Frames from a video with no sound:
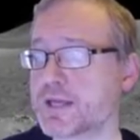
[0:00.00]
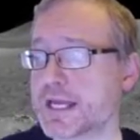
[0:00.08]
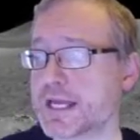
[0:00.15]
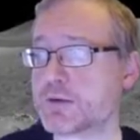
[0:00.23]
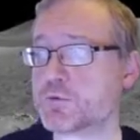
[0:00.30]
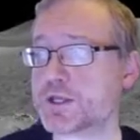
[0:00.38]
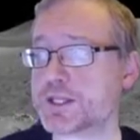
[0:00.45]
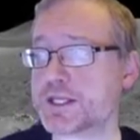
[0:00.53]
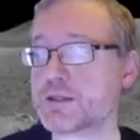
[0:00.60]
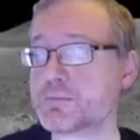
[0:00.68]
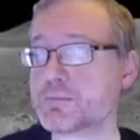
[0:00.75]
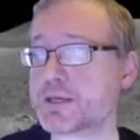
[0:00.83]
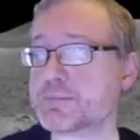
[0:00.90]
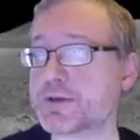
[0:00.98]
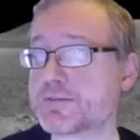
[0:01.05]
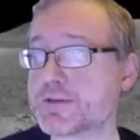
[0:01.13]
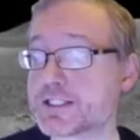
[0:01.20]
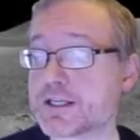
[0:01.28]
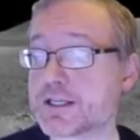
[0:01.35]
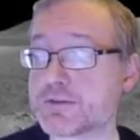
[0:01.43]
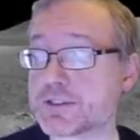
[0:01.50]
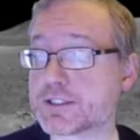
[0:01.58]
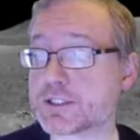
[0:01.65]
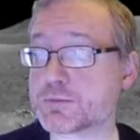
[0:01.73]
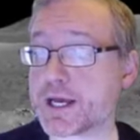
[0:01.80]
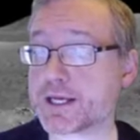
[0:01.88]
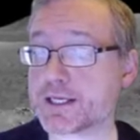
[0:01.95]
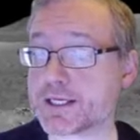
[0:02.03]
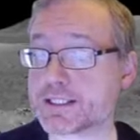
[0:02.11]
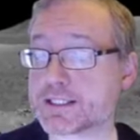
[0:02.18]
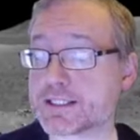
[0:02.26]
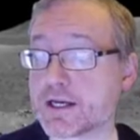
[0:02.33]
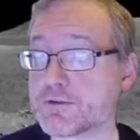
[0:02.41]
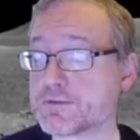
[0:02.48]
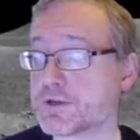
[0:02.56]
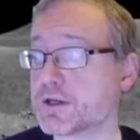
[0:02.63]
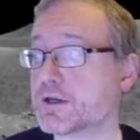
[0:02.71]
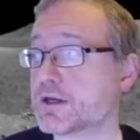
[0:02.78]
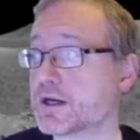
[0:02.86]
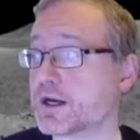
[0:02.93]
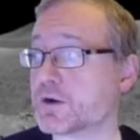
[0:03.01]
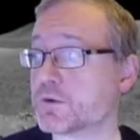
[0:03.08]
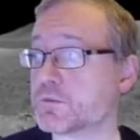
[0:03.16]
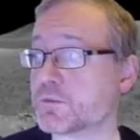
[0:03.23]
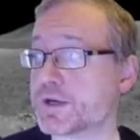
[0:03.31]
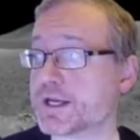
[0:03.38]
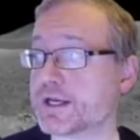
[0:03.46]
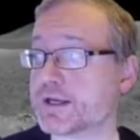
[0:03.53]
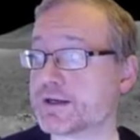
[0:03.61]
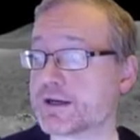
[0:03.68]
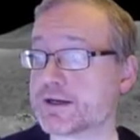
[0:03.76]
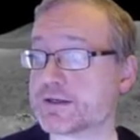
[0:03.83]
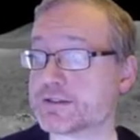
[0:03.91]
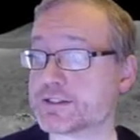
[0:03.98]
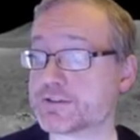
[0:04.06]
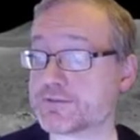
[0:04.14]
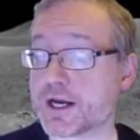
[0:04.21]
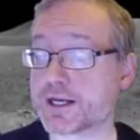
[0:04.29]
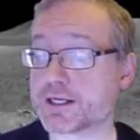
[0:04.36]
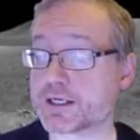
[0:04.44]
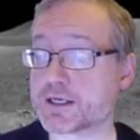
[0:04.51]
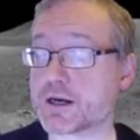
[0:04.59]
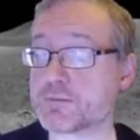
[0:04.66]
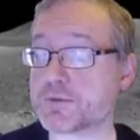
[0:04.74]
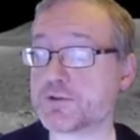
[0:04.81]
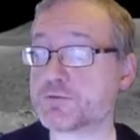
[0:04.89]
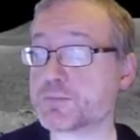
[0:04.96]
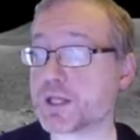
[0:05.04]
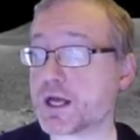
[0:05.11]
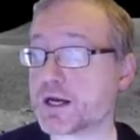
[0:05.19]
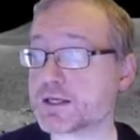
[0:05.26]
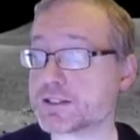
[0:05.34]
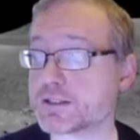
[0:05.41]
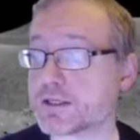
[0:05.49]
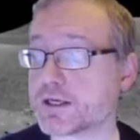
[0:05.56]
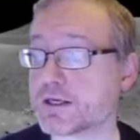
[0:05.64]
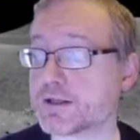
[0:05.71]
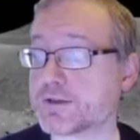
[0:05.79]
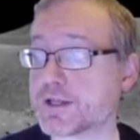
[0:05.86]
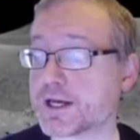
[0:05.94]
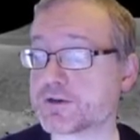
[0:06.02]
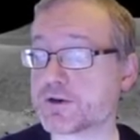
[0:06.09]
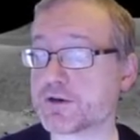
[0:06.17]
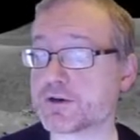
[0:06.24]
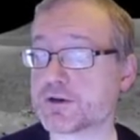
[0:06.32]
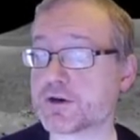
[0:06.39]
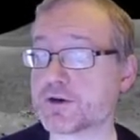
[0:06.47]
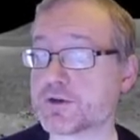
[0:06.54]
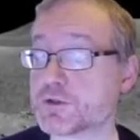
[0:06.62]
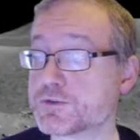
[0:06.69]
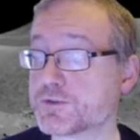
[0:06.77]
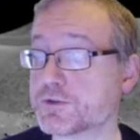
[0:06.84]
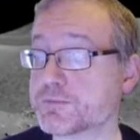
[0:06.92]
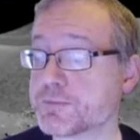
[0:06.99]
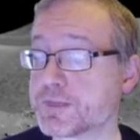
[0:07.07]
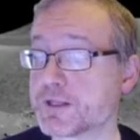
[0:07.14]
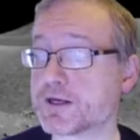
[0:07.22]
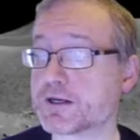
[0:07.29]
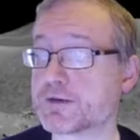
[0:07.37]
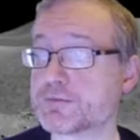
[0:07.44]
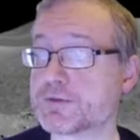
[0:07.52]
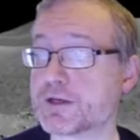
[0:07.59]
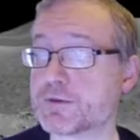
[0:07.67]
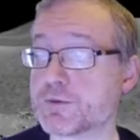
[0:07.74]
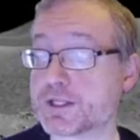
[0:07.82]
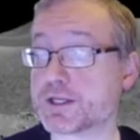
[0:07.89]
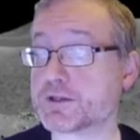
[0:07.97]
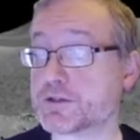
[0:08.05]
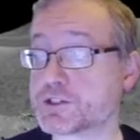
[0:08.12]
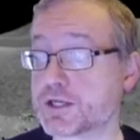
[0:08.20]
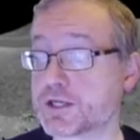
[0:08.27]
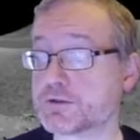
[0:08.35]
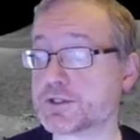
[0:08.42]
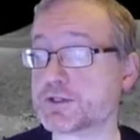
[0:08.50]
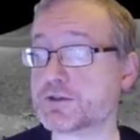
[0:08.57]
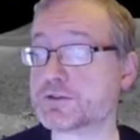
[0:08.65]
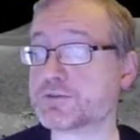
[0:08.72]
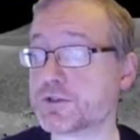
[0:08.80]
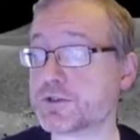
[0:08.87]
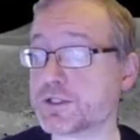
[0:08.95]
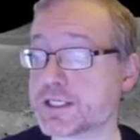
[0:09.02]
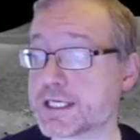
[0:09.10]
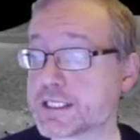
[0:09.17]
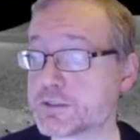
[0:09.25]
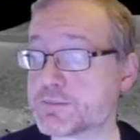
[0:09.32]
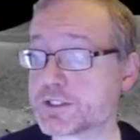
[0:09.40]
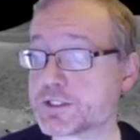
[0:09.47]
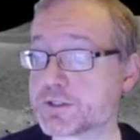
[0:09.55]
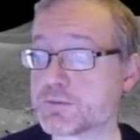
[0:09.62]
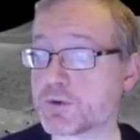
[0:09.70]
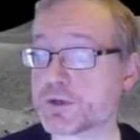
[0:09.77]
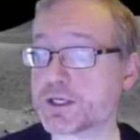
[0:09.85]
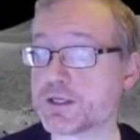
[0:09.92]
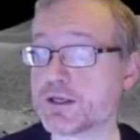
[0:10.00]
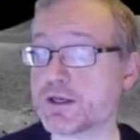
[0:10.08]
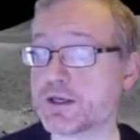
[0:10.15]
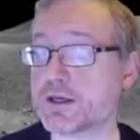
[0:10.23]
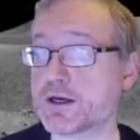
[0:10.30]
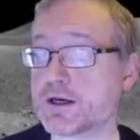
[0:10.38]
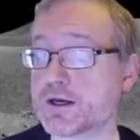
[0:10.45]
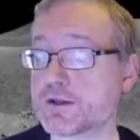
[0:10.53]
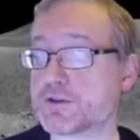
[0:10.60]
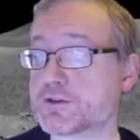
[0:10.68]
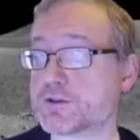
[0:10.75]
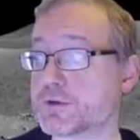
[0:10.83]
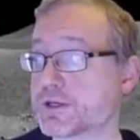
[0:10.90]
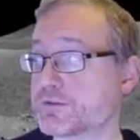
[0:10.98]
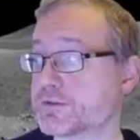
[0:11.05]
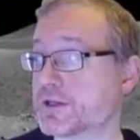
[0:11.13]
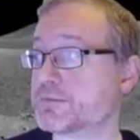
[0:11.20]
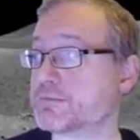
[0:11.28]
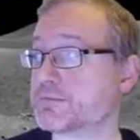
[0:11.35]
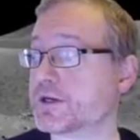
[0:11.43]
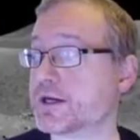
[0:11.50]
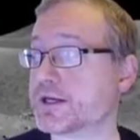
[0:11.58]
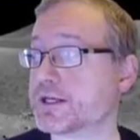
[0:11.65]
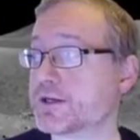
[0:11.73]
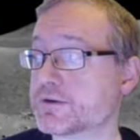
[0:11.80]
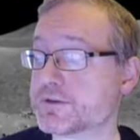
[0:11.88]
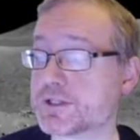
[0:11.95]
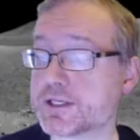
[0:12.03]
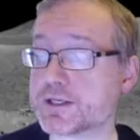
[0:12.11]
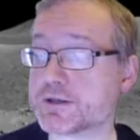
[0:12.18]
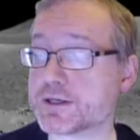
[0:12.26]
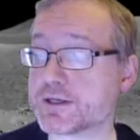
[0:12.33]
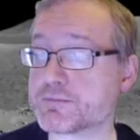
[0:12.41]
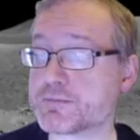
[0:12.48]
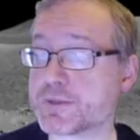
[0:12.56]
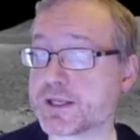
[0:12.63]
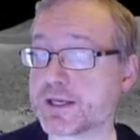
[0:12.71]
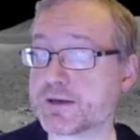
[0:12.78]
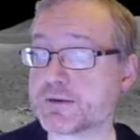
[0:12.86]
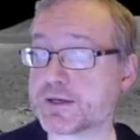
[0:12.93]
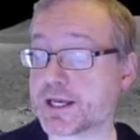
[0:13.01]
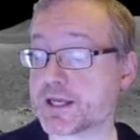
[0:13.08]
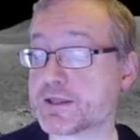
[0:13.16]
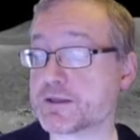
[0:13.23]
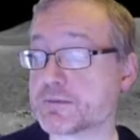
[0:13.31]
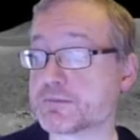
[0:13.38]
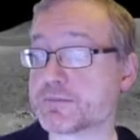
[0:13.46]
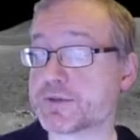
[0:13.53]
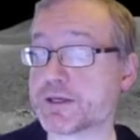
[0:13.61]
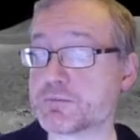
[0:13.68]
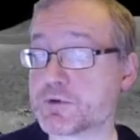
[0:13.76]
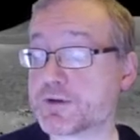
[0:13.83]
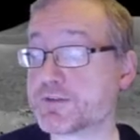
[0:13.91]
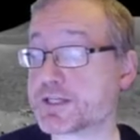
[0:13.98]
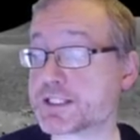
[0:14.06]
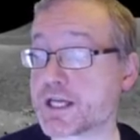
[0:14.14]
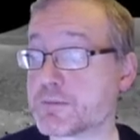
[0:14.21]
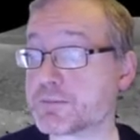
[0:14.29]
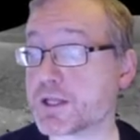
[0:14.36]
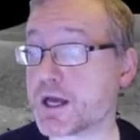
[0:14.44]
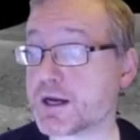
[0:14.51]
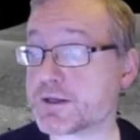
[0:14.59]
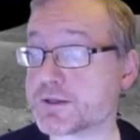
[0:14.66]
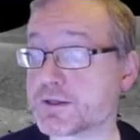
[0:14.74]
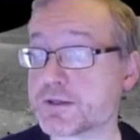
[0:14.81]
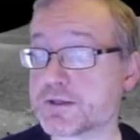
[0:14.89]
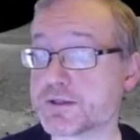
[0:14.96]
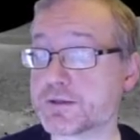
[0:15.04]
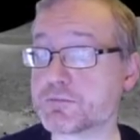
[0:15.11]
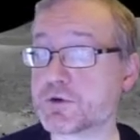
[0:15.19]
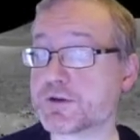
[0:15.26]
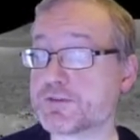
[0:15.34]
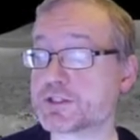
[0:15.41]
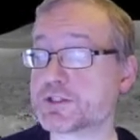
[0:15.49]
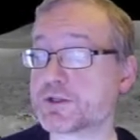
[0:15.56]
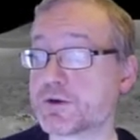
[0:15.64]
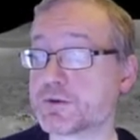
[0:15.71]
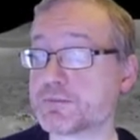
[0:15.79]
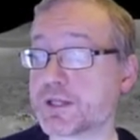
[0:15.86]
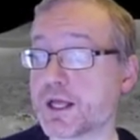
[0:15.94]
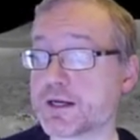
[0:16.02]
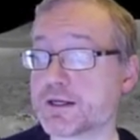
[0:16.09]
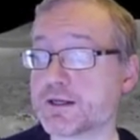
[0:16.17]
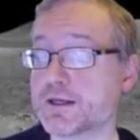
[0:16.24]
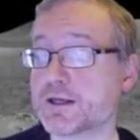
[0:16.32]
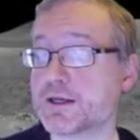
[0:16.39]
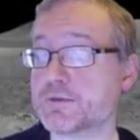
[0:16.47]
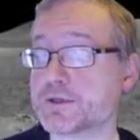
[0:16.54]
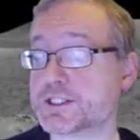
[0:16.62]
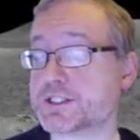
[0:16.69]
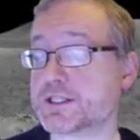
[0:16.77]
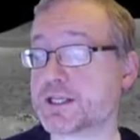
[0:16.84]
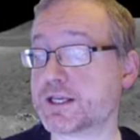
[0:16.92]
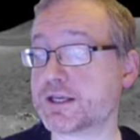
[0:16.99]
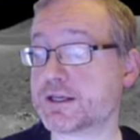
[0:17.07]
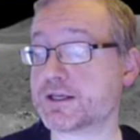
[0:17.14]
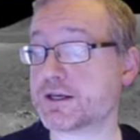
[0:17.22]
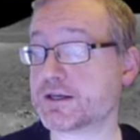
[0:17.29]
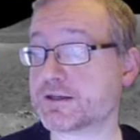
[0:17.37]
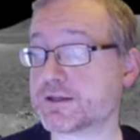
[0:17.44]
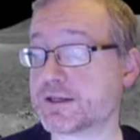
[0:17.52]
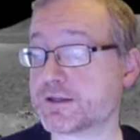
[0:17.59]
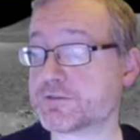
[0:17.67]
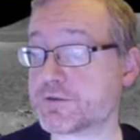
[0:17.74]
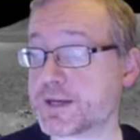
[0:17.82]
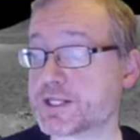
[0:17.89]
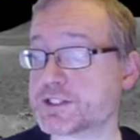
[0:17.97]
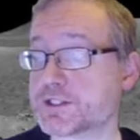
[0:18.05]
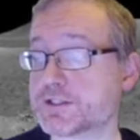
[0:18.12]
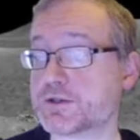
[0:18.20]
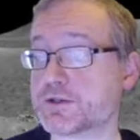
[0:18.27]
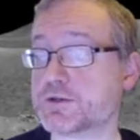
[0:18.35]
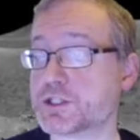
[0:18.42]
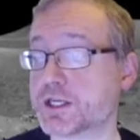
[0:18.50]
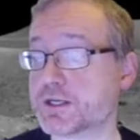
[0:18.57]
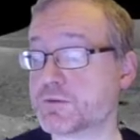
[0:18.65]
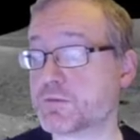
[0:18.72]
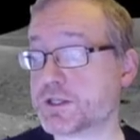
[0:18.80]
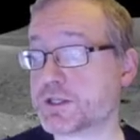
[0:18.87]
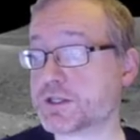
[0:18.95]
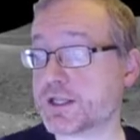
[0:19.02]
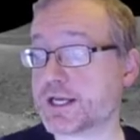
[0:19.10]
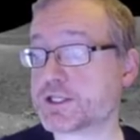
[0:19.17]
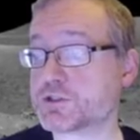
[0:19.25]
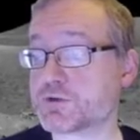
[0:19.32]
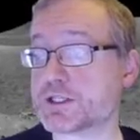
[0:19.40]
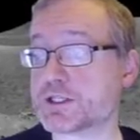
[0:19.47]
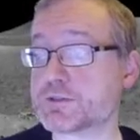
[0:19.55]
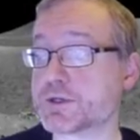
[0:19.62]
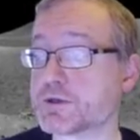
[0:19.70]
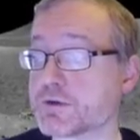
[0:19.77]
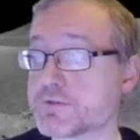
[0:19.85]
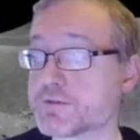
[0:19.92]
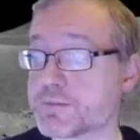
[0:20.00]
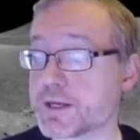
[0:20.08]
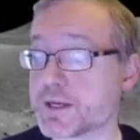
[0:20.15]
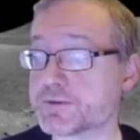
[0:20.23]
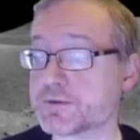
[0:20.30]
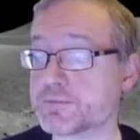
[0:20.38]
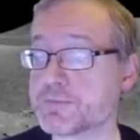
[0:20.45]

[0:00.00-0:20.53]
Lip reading: Within the BPv7 spec itself, we define a couple of blocks that are useful, that we think are generally useful and need to be supported. The three of them here are the previous hop block, the previous node block, which is the information associated with the last transmitter of the bundle.